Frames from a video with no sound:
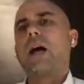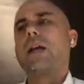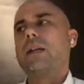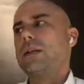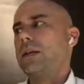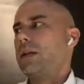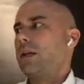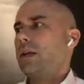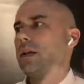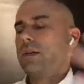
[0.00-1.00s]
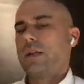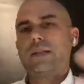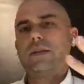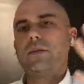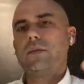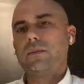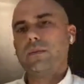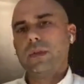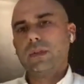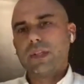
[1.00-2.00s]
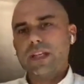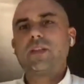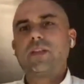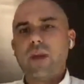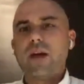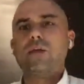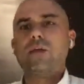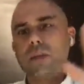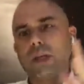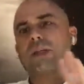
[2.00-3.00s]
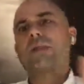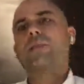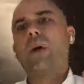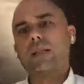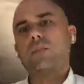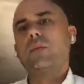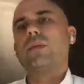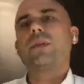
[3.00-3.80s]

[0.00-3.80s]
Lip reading: Let's do the least amount of things possible to have the greatest